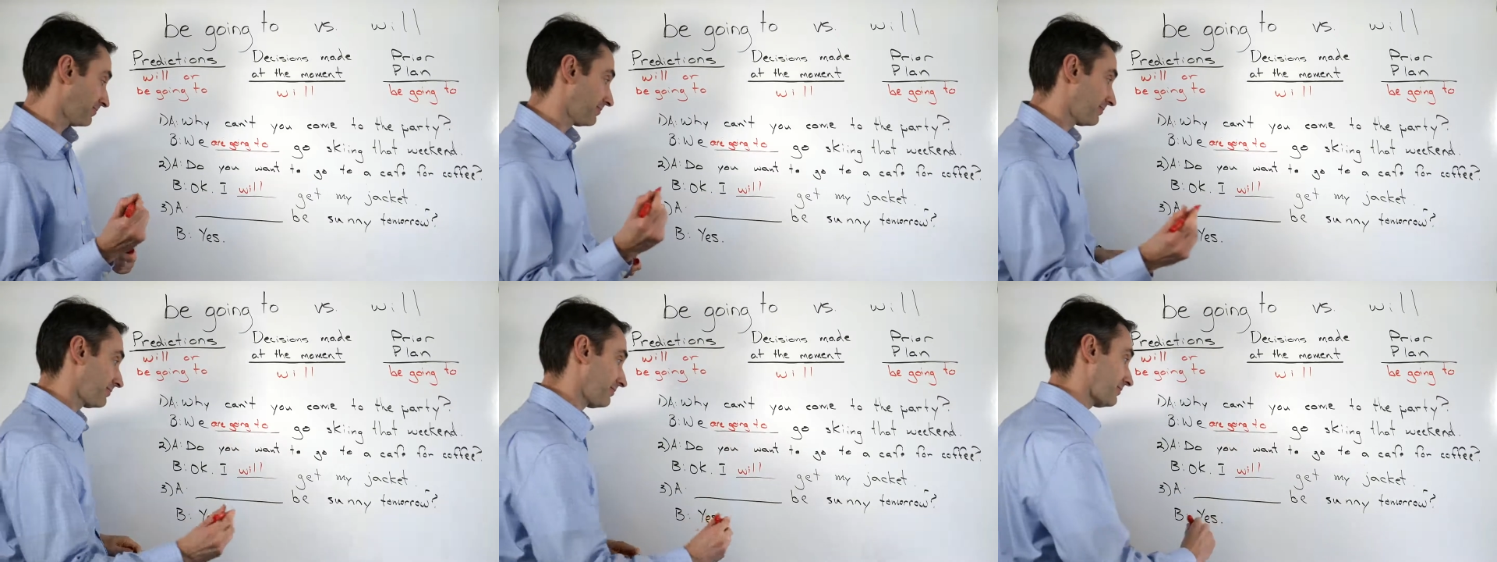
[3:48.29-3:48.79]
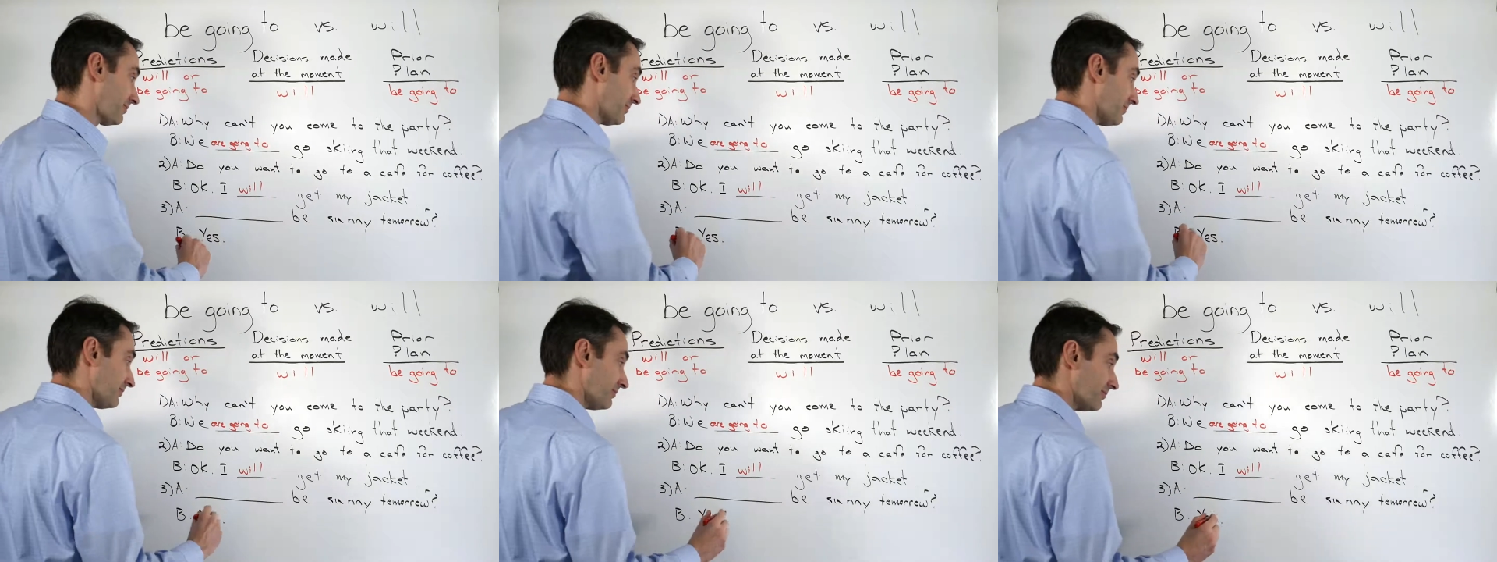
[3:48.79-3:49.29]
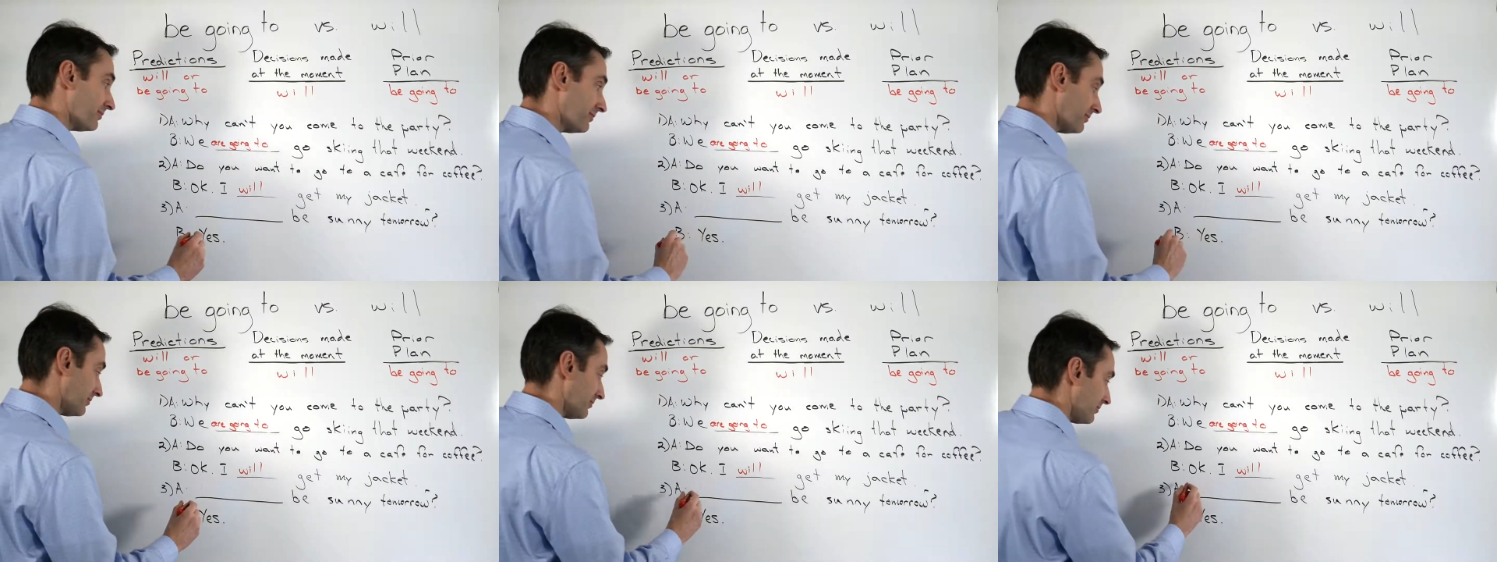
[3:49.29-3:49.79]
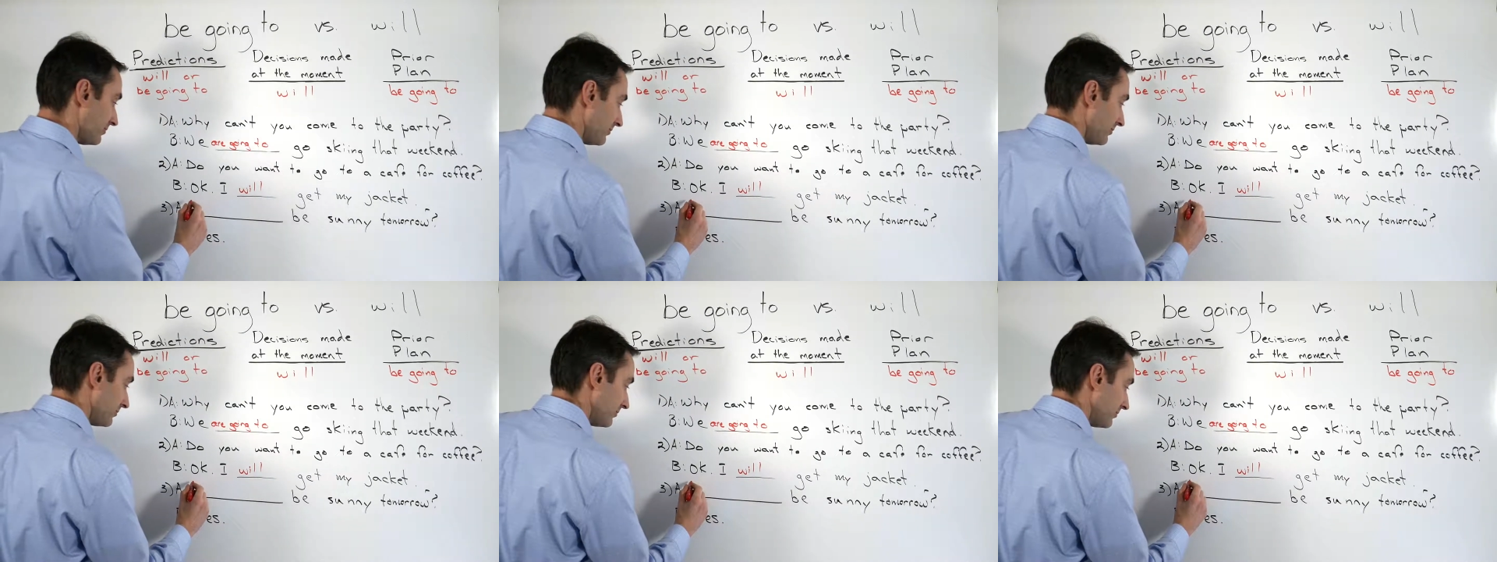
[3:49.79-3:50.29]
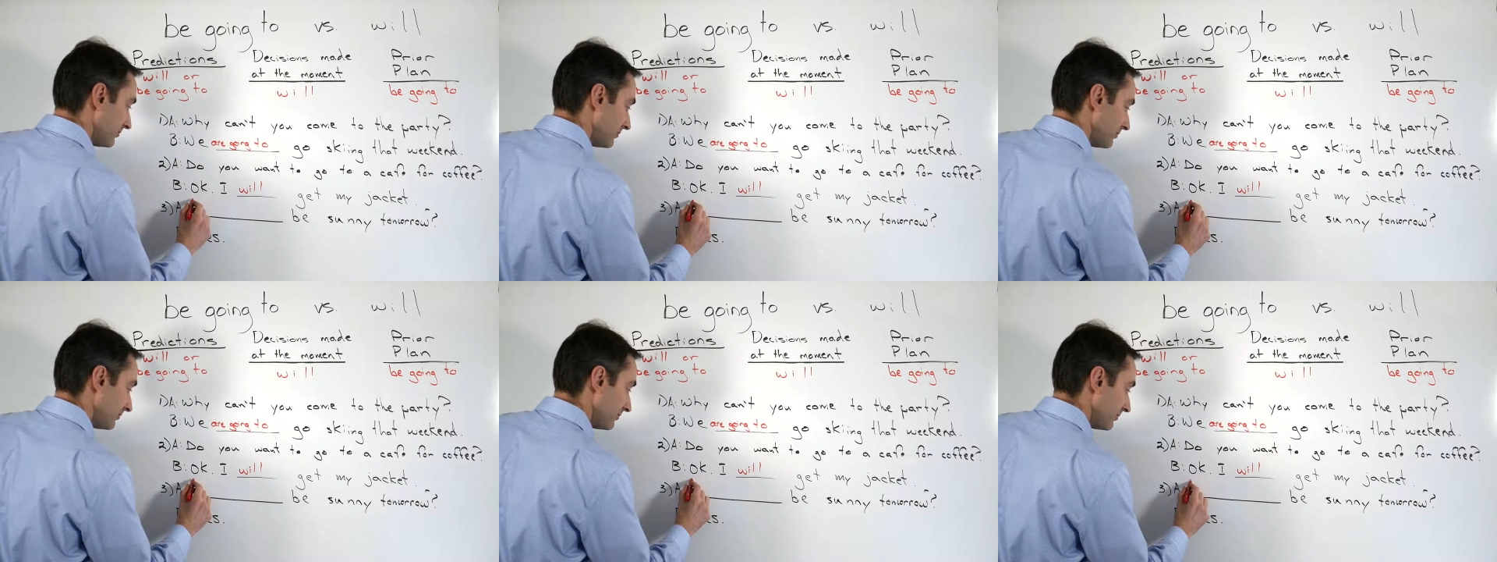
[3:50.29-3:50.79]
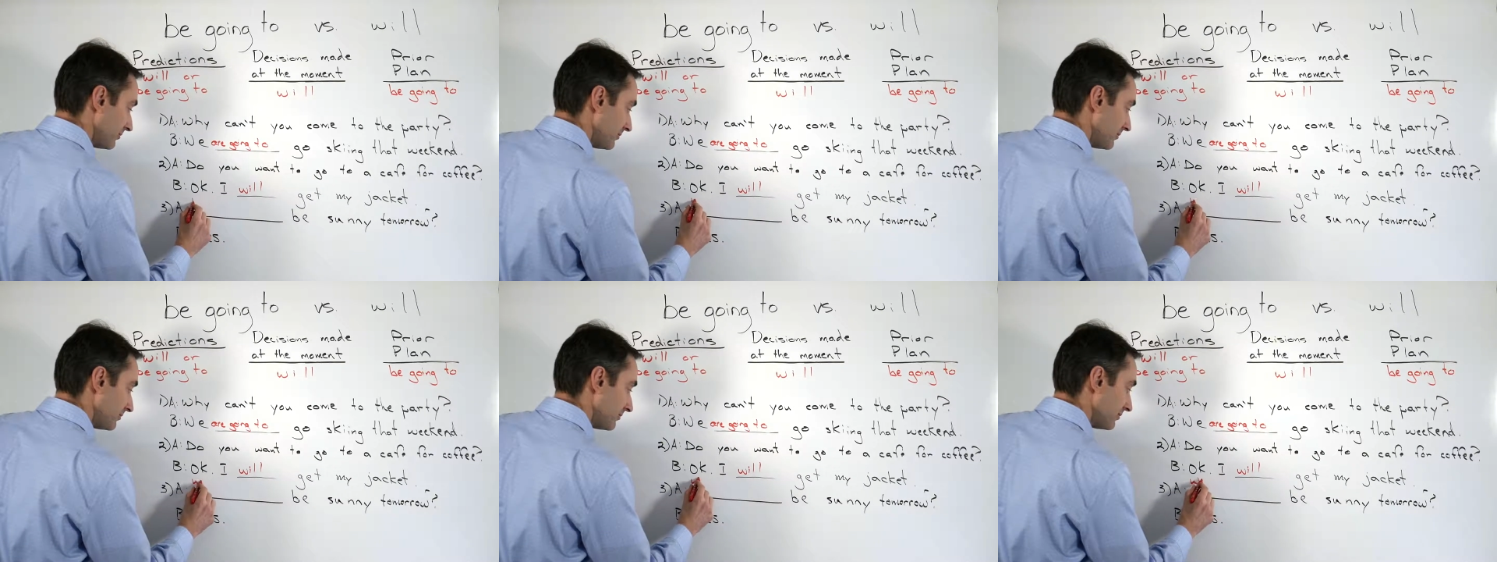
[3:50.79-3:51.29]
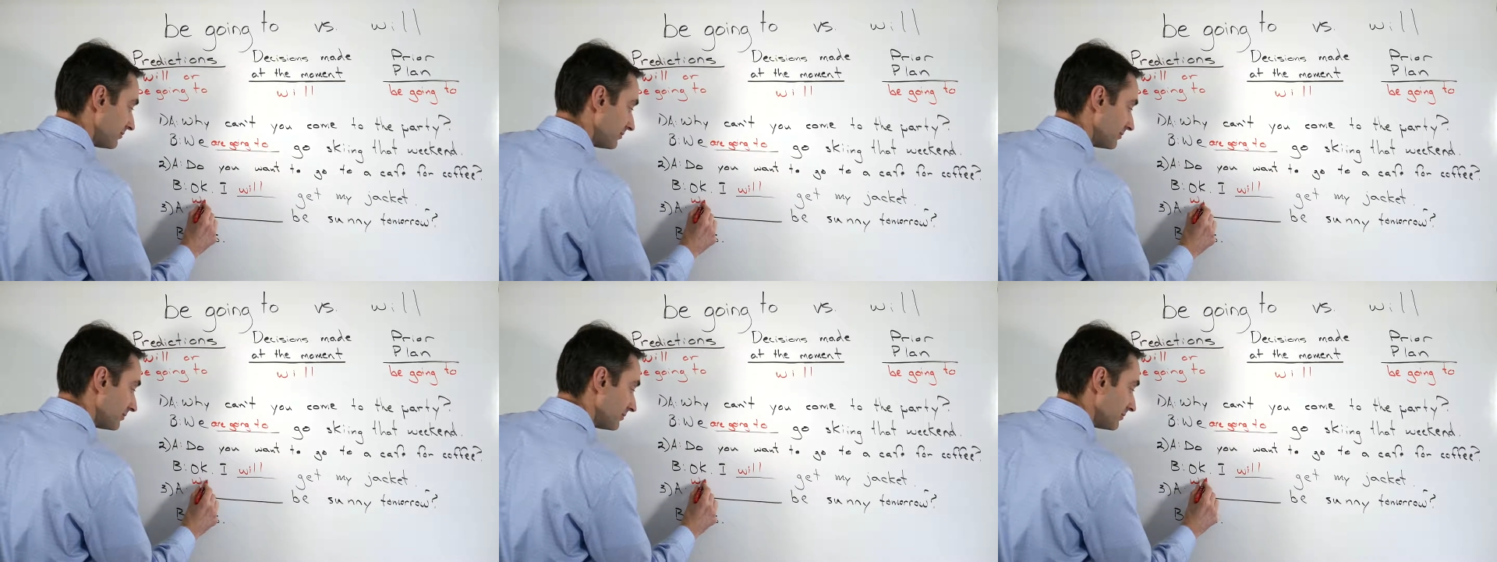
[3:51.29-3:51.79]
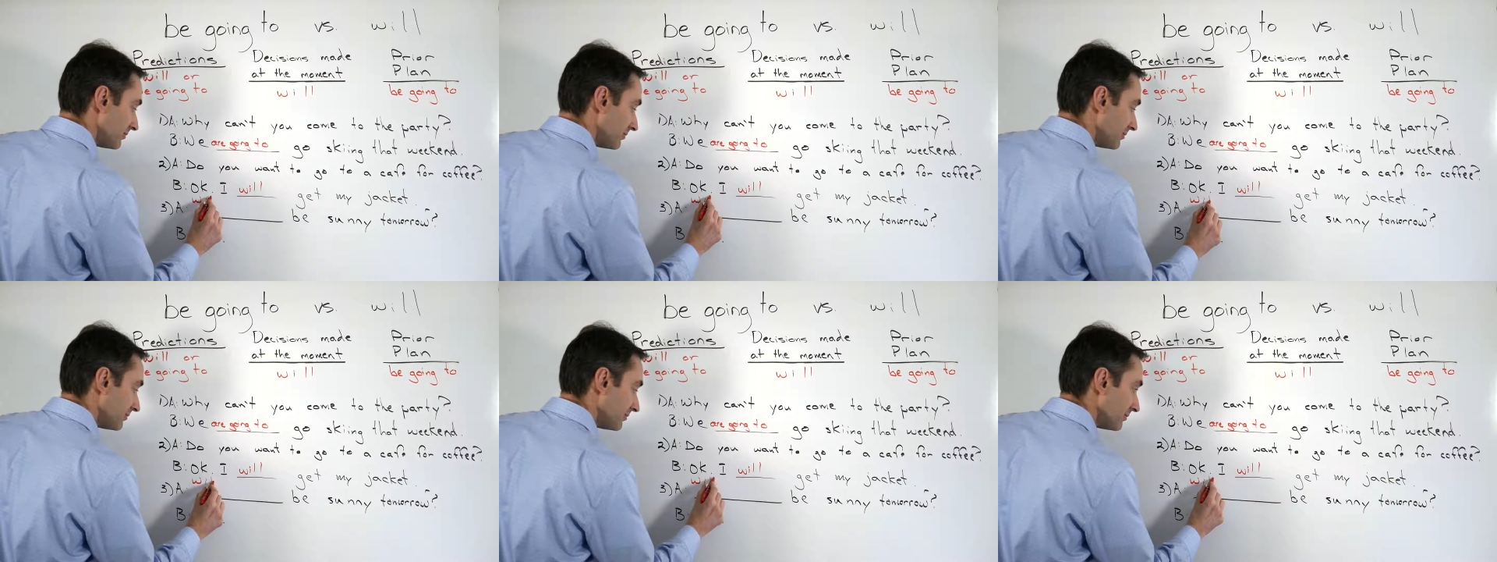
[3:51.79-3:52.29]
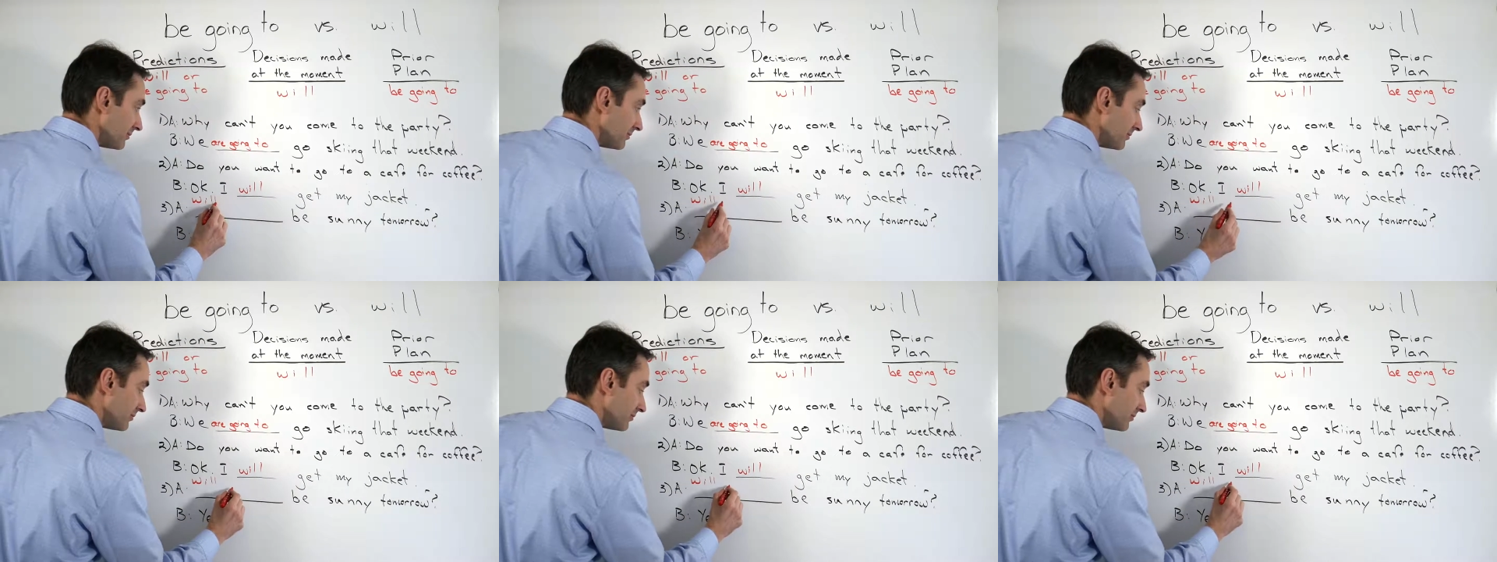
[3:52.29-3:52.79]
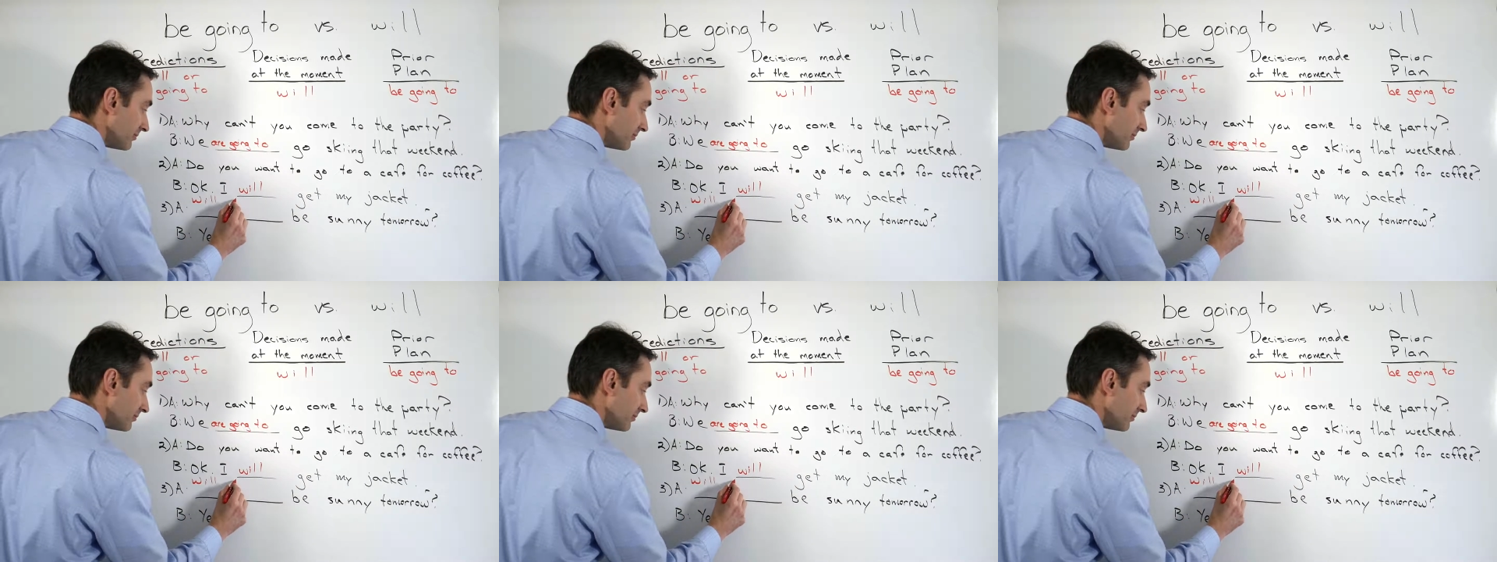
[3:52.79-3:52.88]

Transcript: (no one is talking)